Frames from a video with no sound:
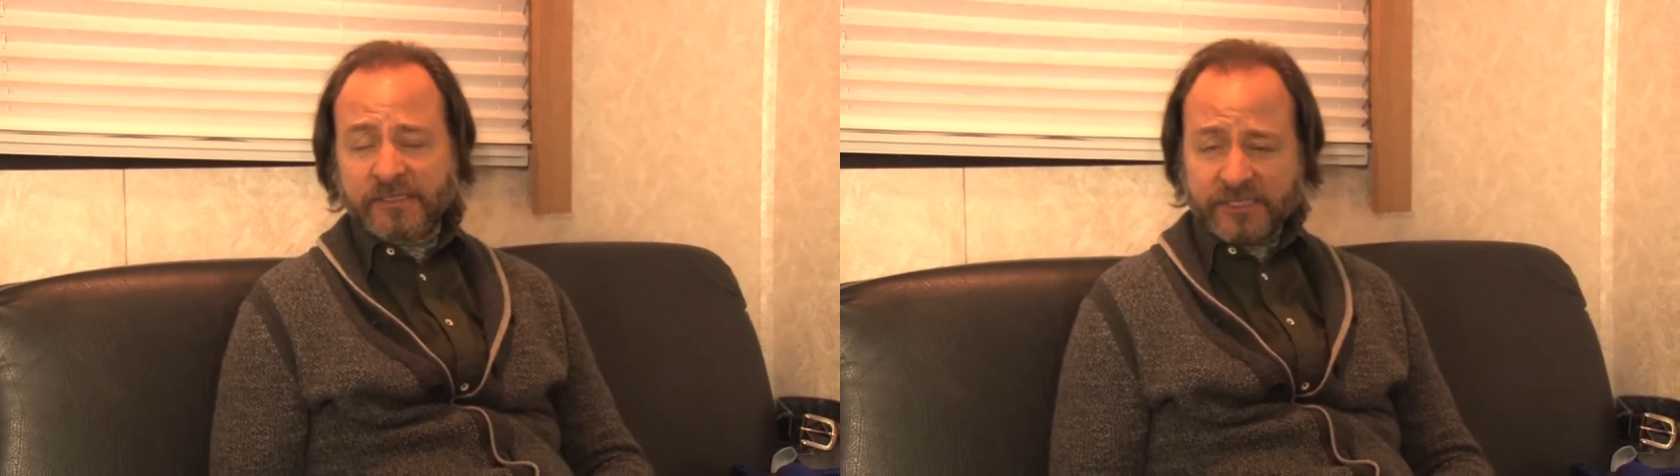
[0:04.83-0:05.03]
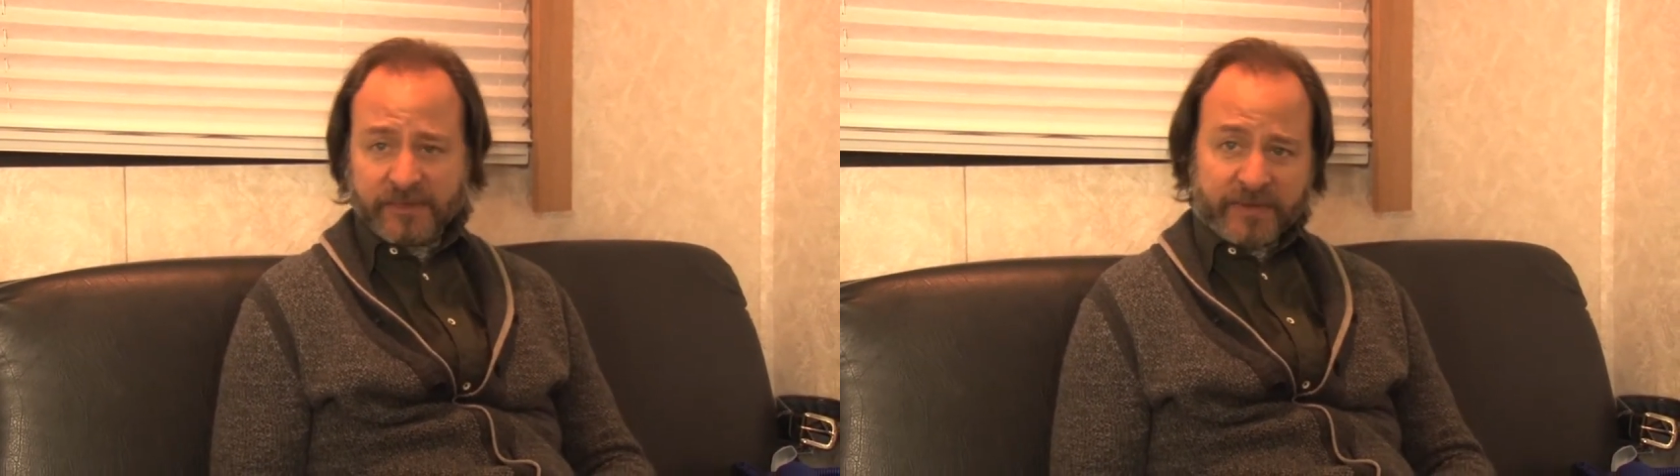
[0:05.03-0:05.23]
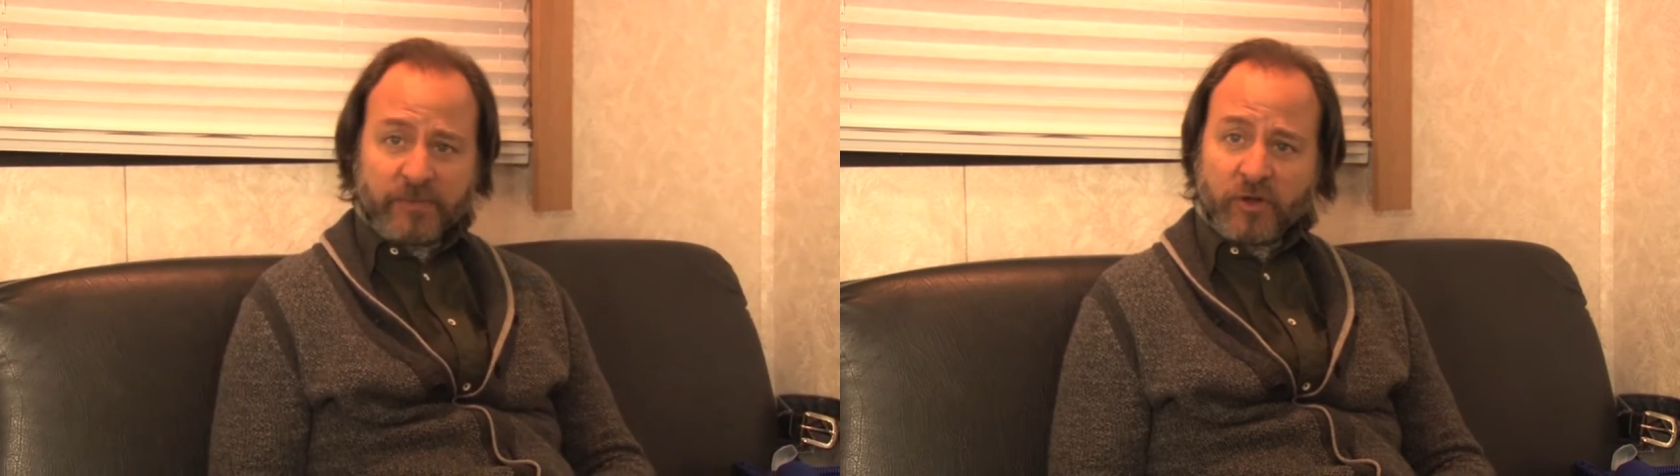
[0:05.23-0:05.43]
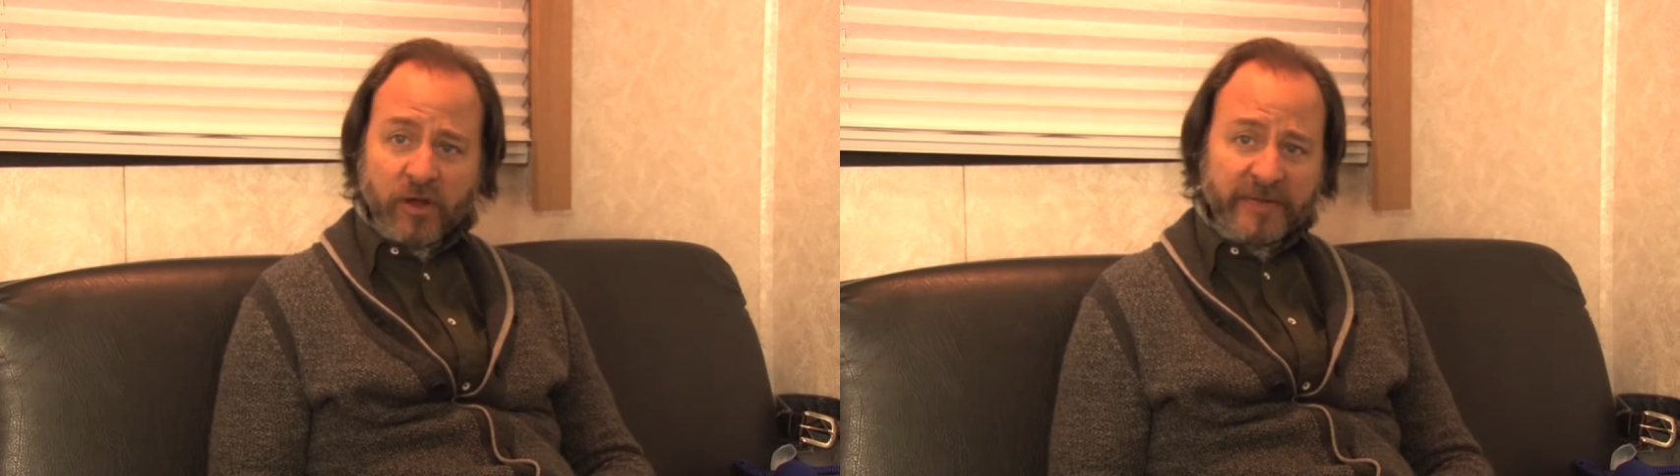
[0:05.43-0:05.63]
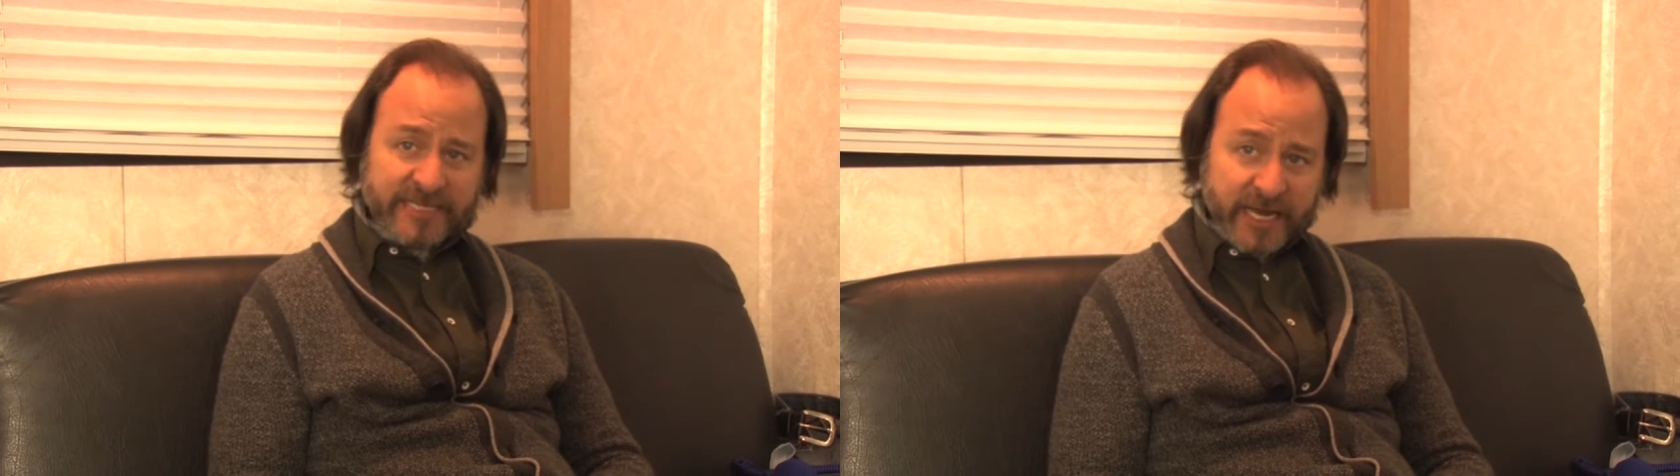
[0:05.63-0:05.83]
some people
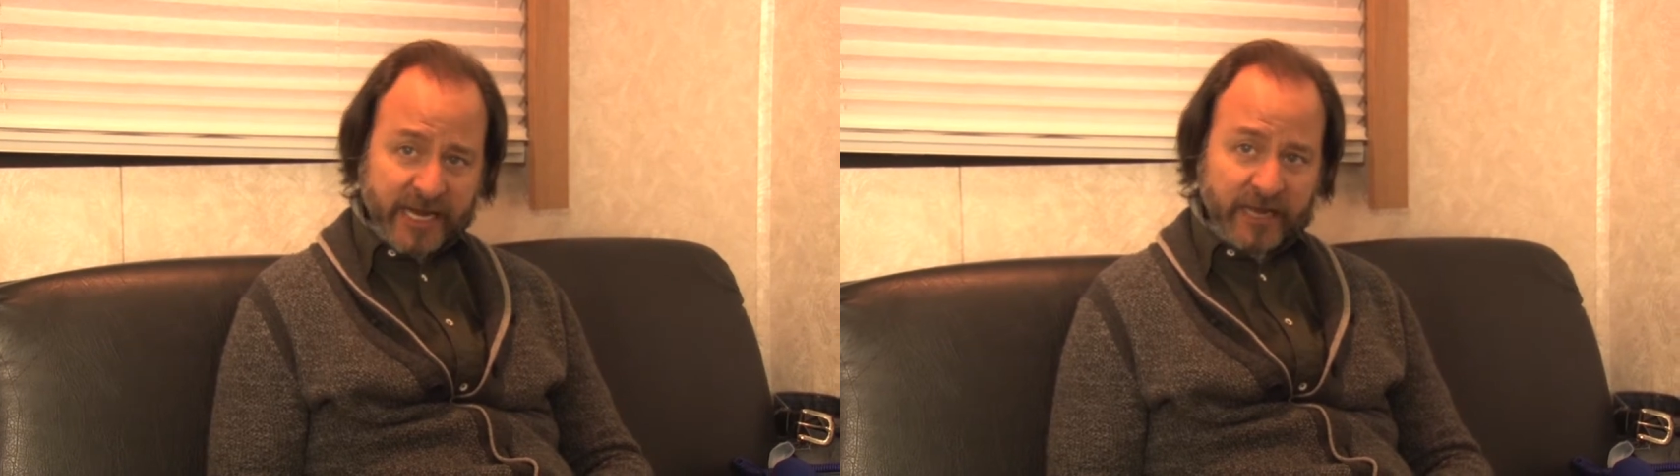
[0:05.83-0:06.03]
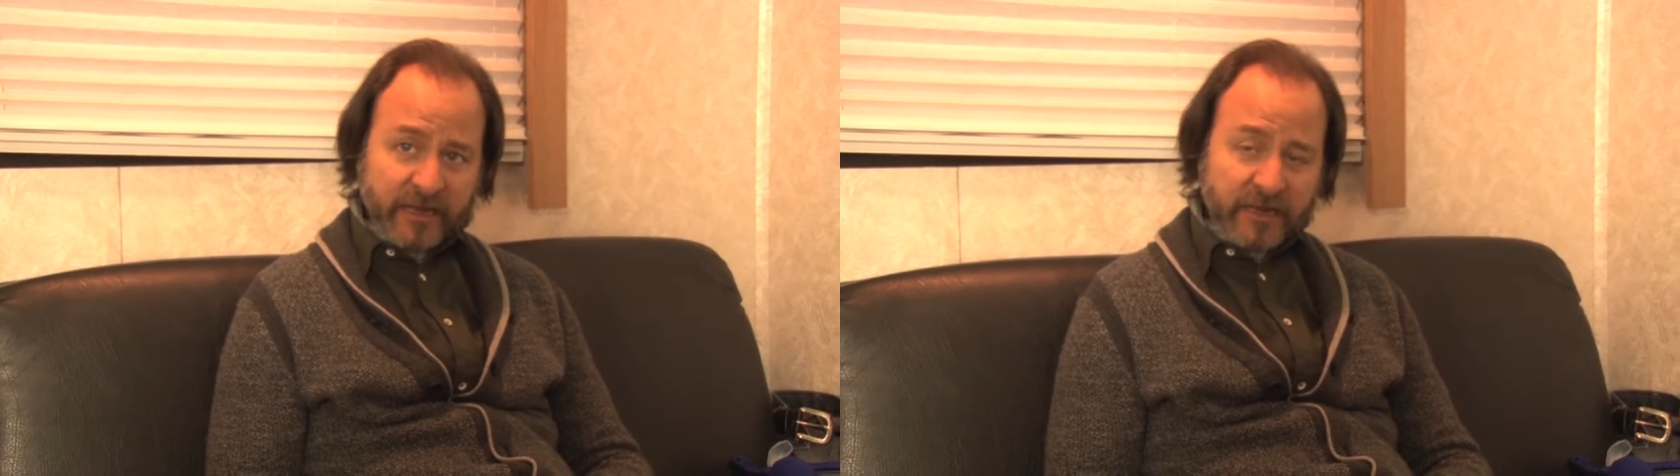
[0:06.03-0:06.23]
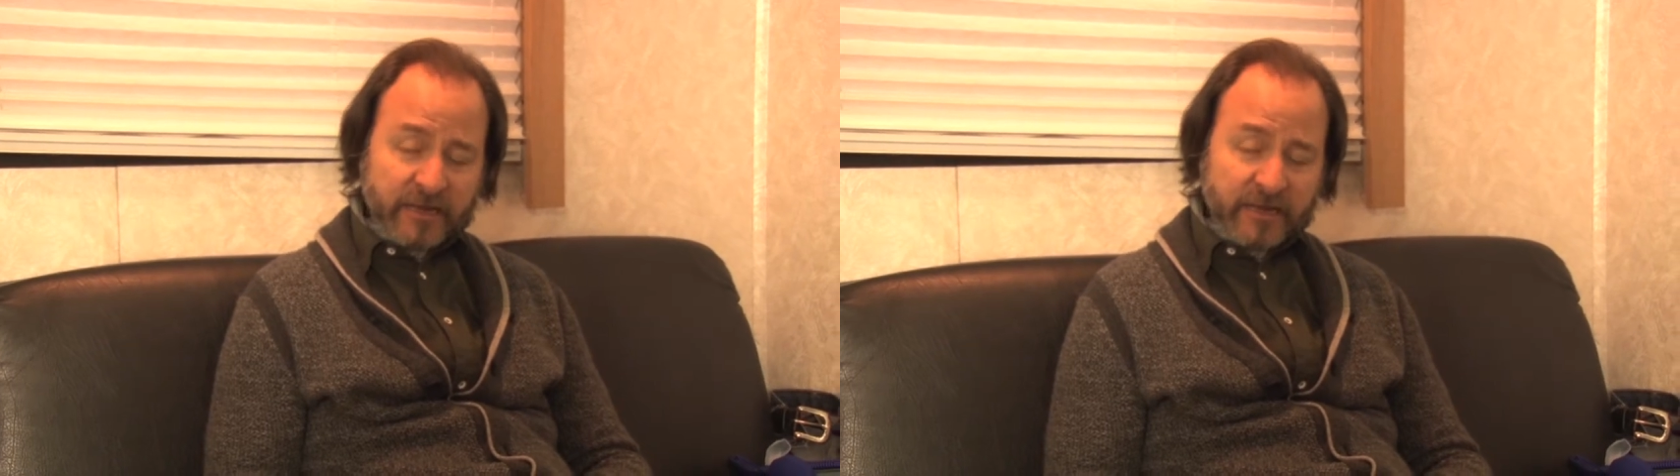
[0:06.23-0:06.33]
call me Teddy,